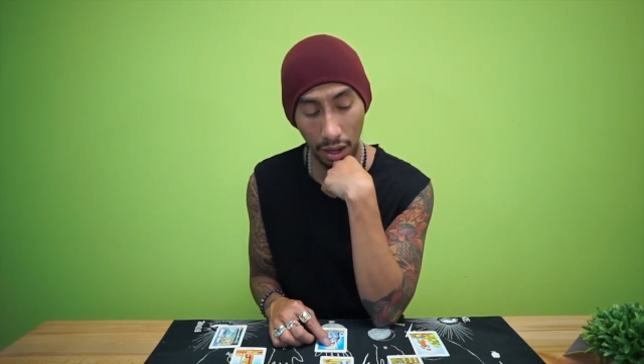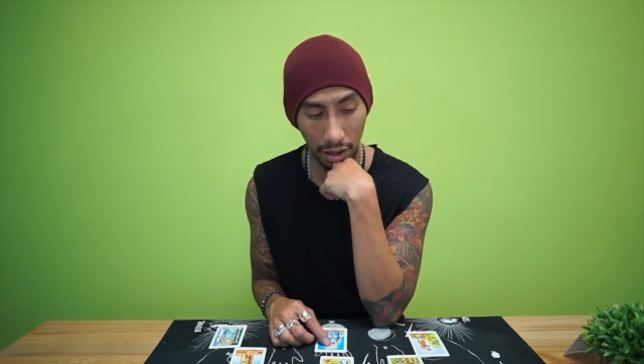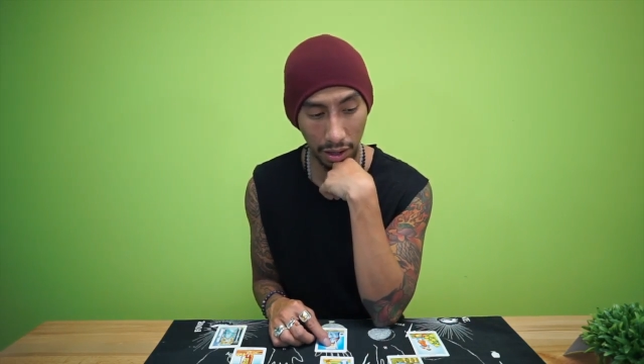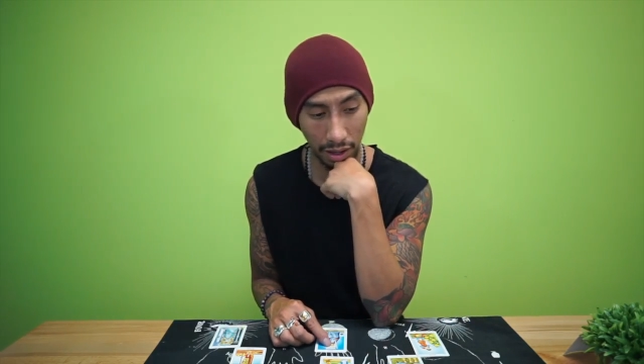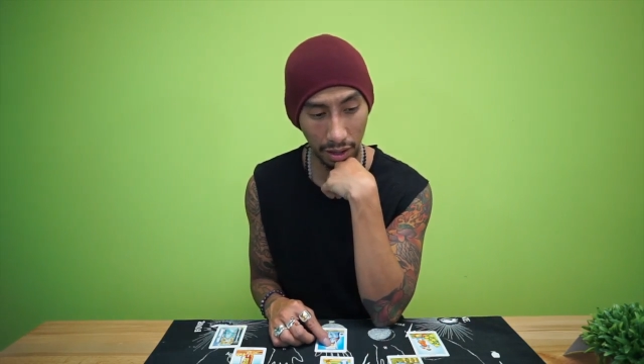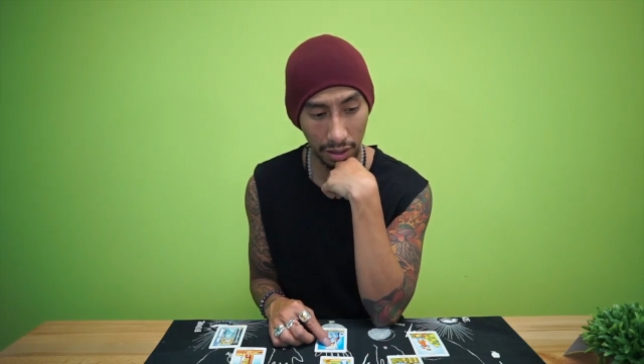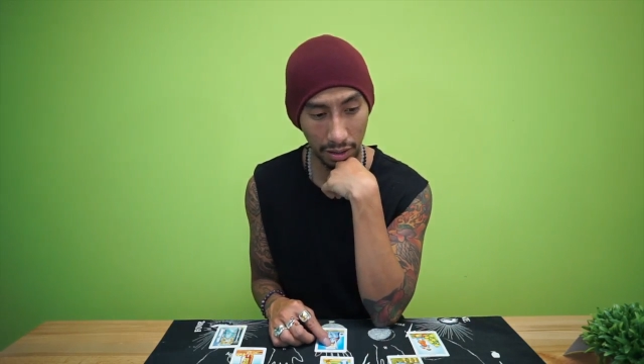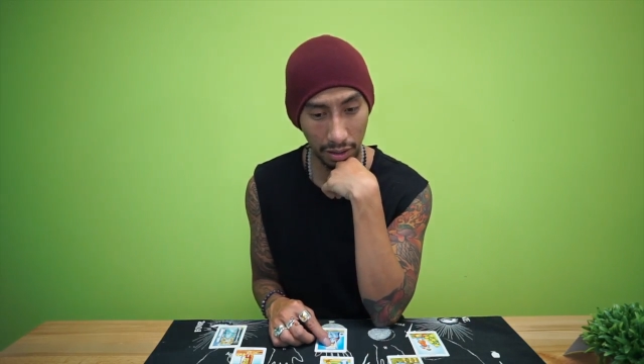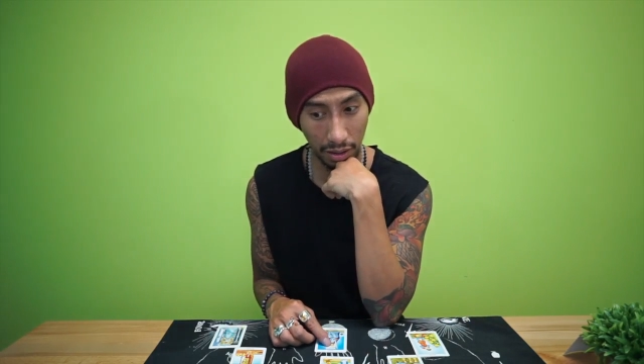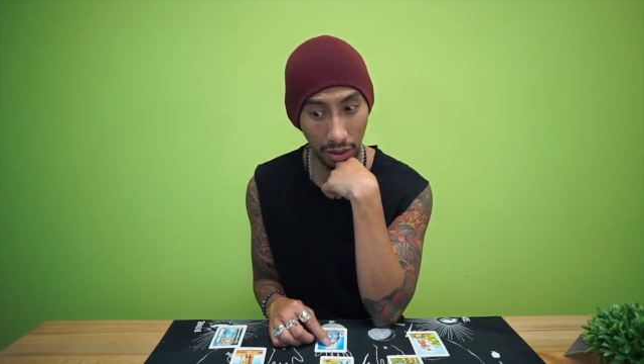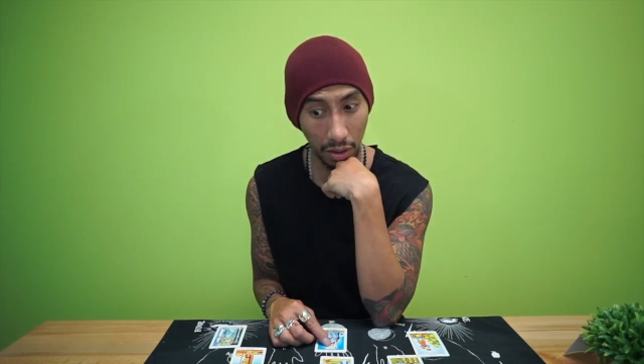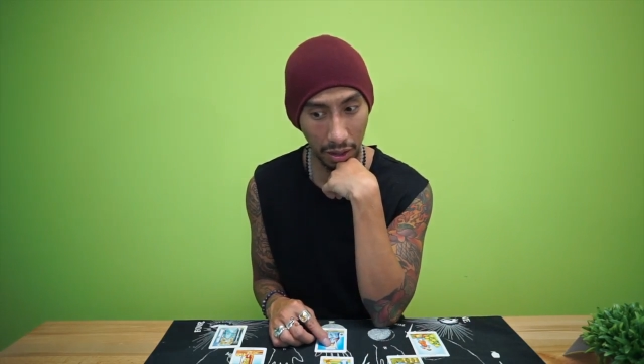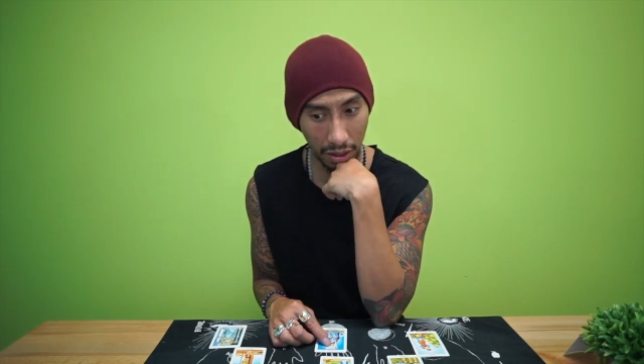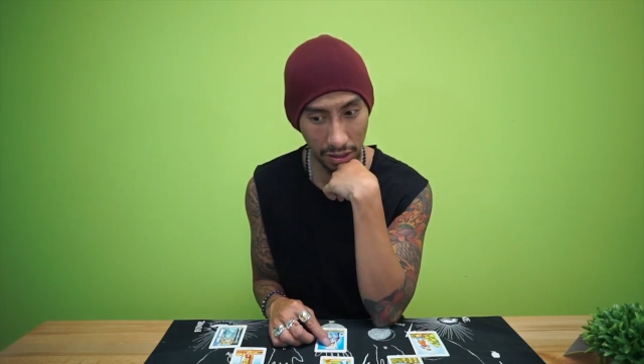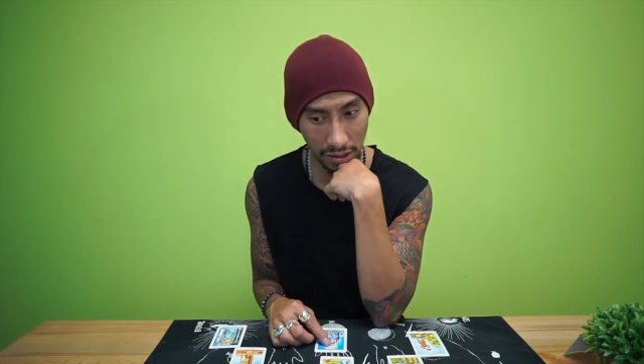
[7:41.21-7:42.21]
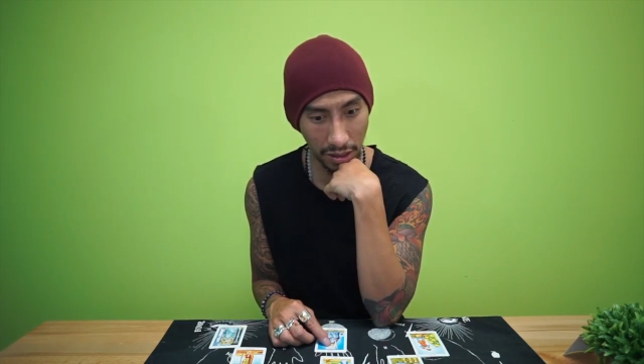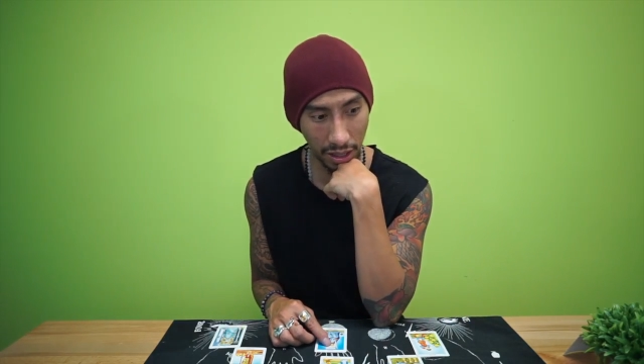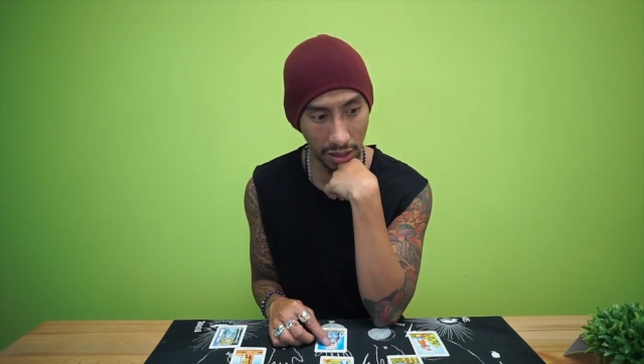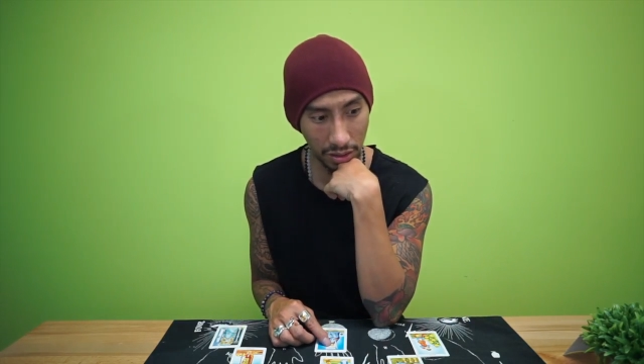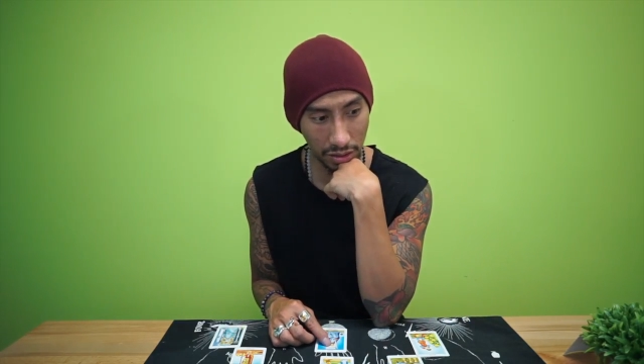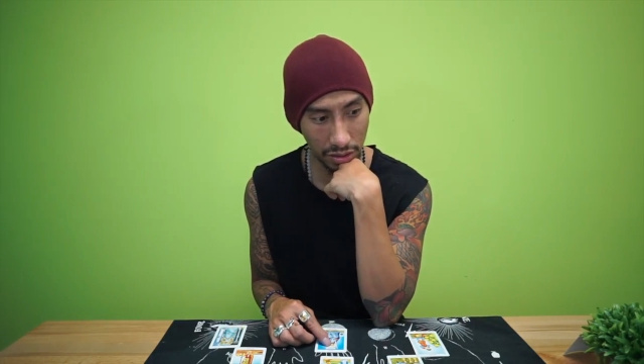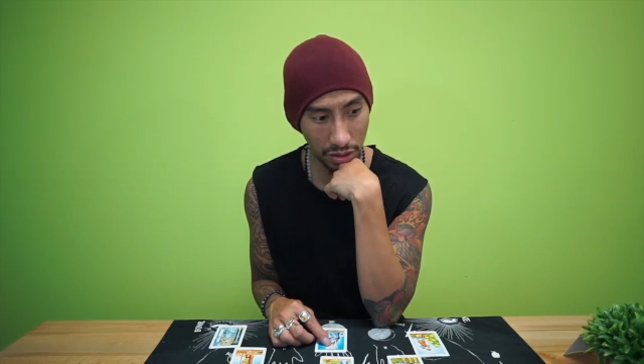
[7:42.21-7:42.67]
okay,
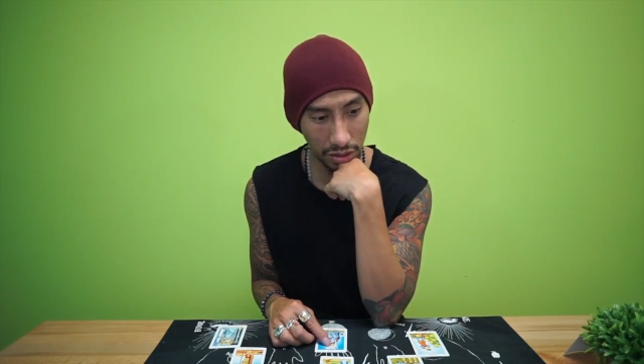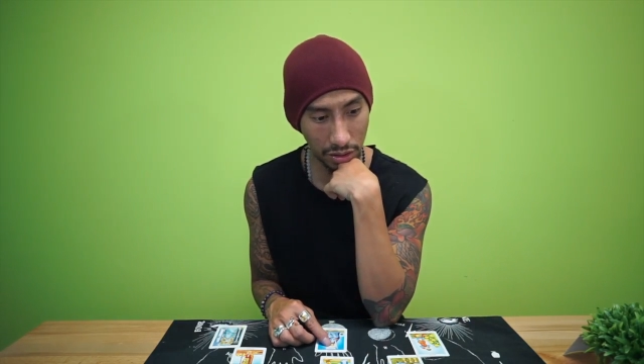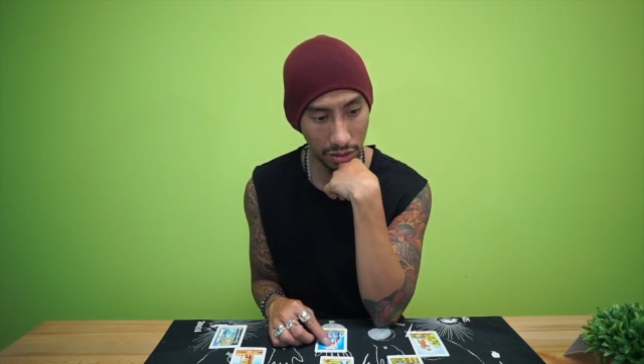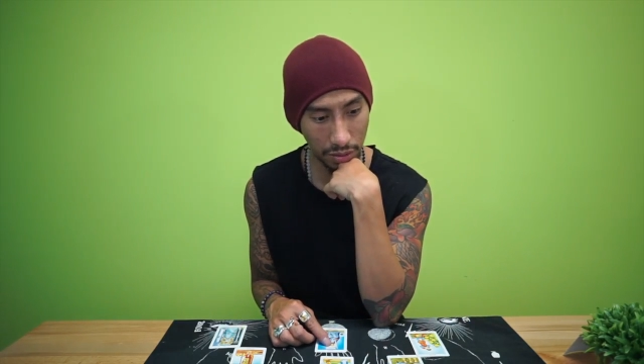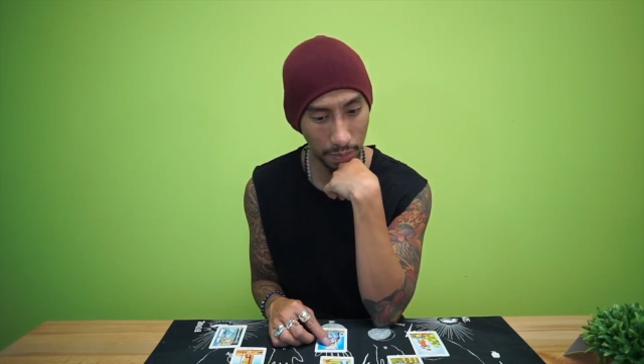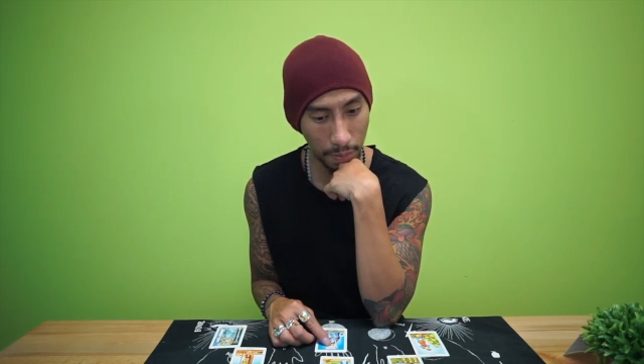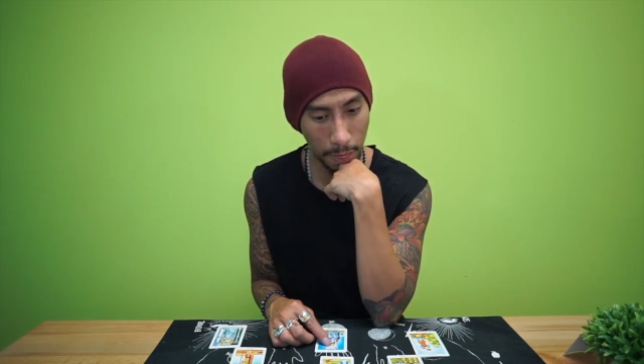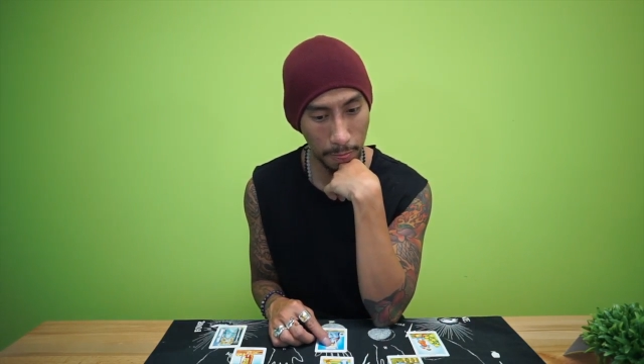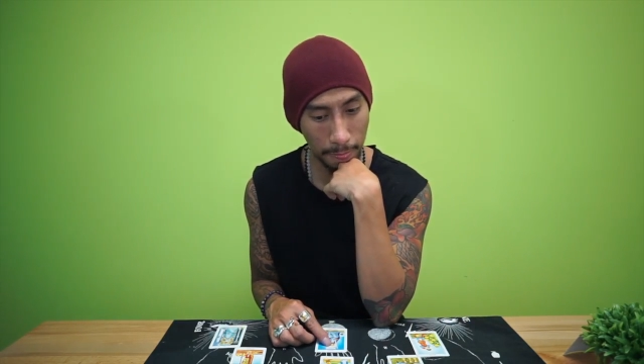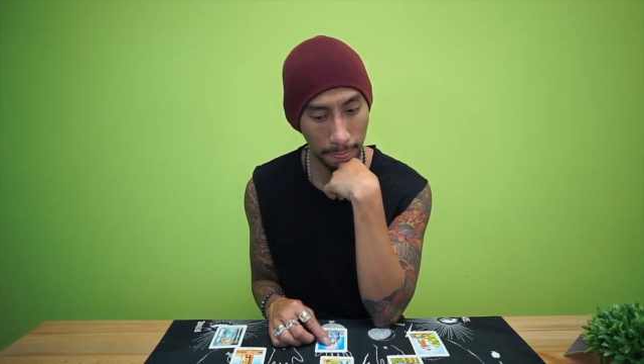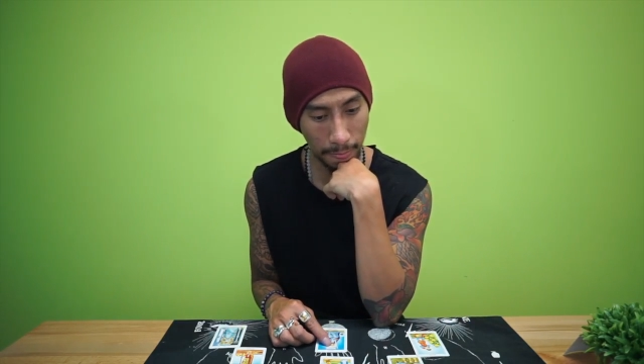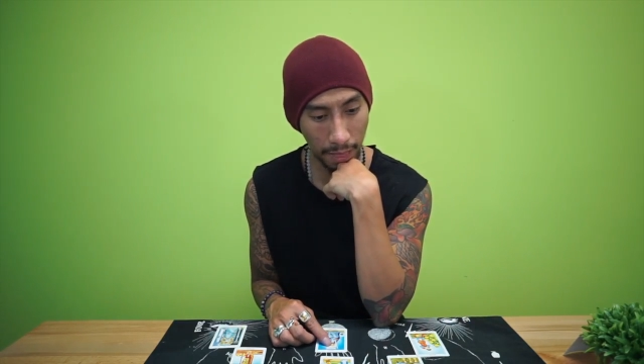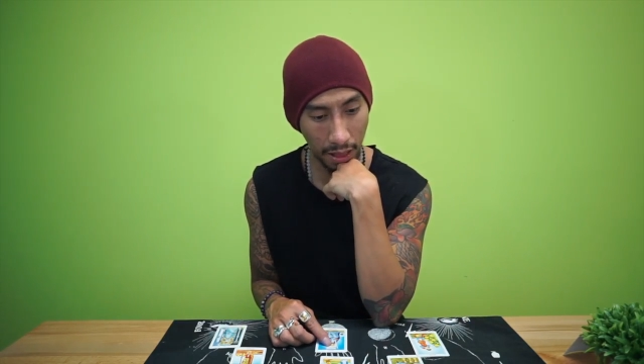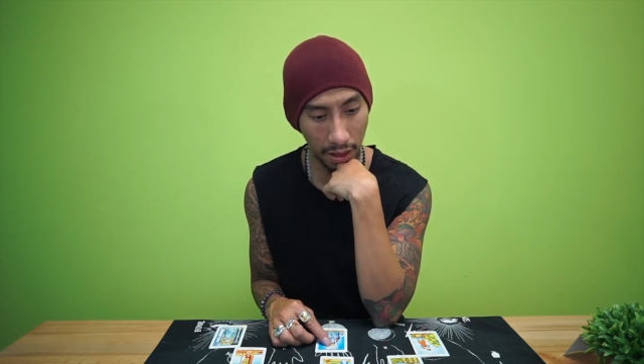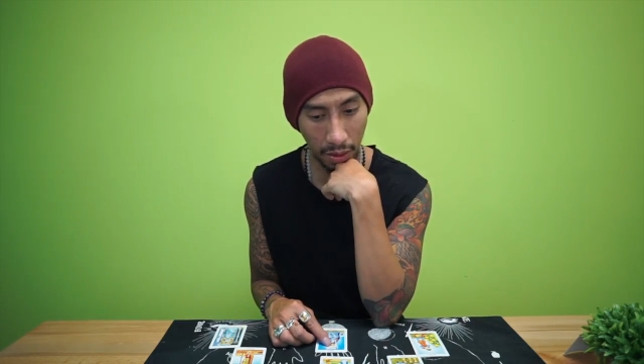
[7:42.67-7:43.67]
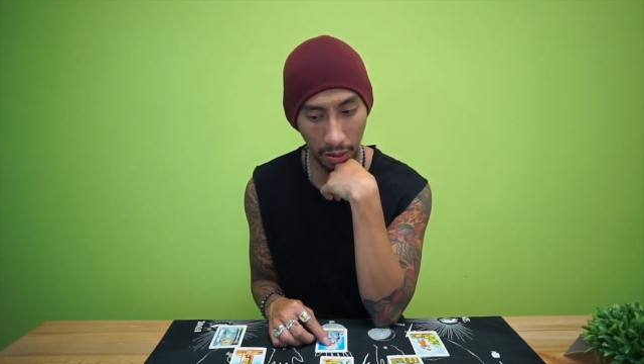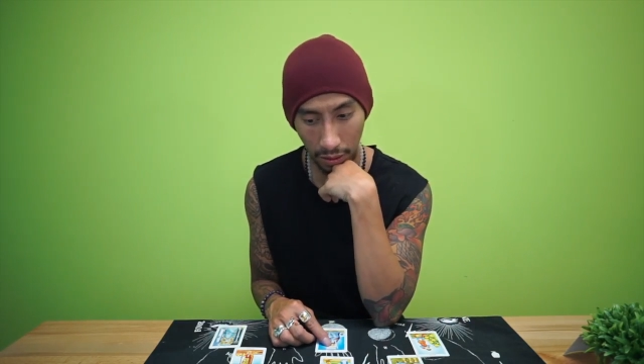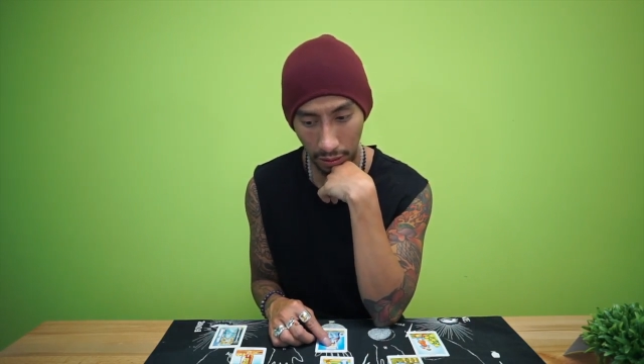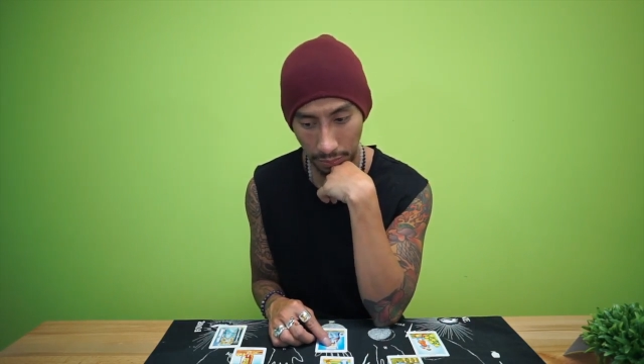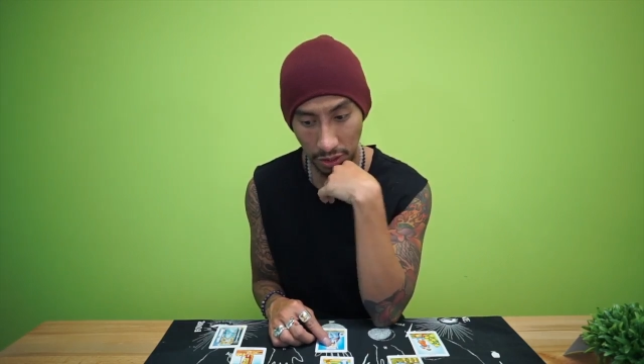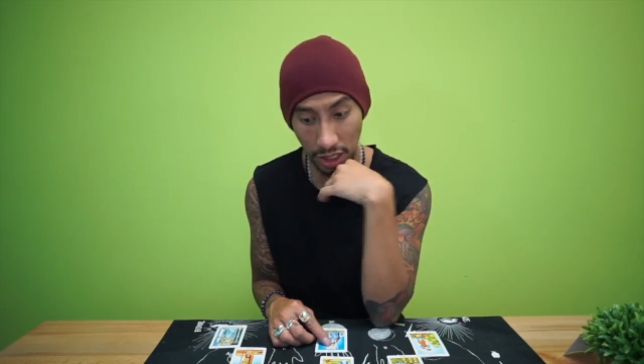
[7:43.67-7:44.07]
sad. Okay,